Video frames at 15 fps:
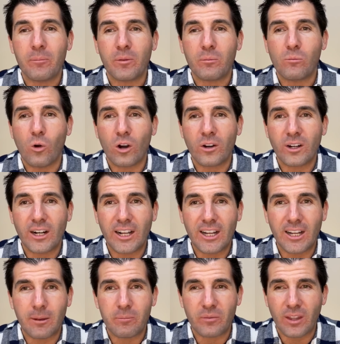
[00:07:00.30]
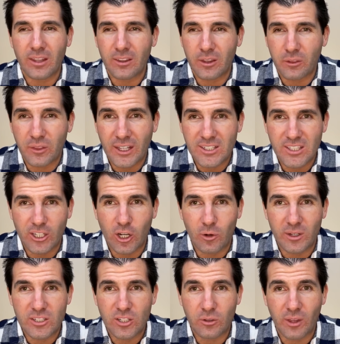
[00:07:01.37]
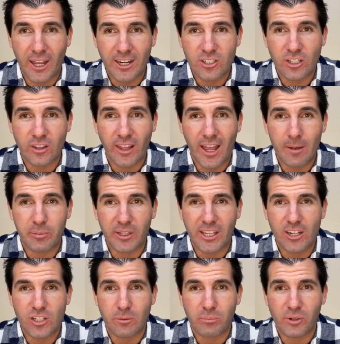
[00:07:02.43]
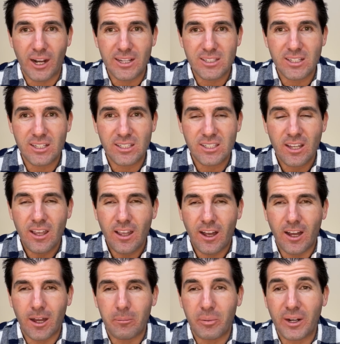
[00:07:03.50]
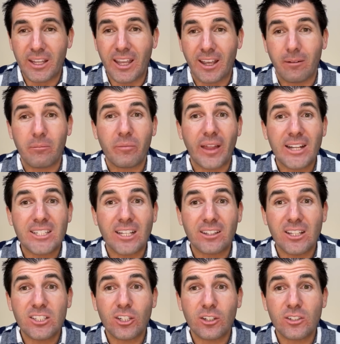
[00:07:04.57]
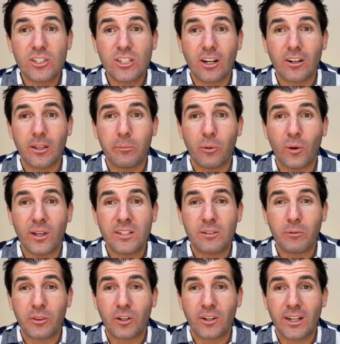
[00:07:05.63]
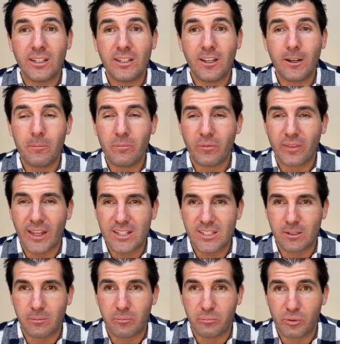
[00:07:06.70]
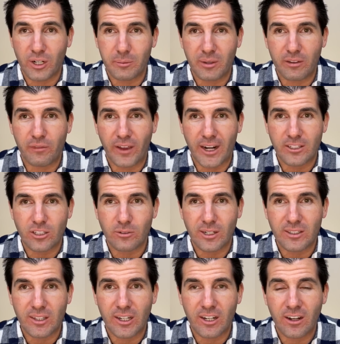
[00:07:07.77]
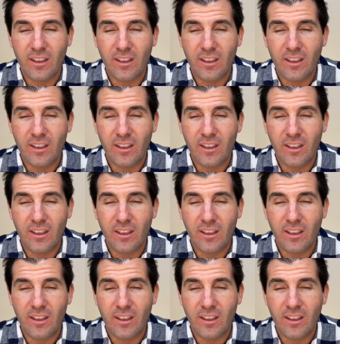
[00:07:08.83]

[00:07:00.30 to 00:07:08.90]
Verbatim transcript: more um, things that go into the, actually the application process, uh, but again, that's at least a good starting point with your income. That's a pretty big factor right there,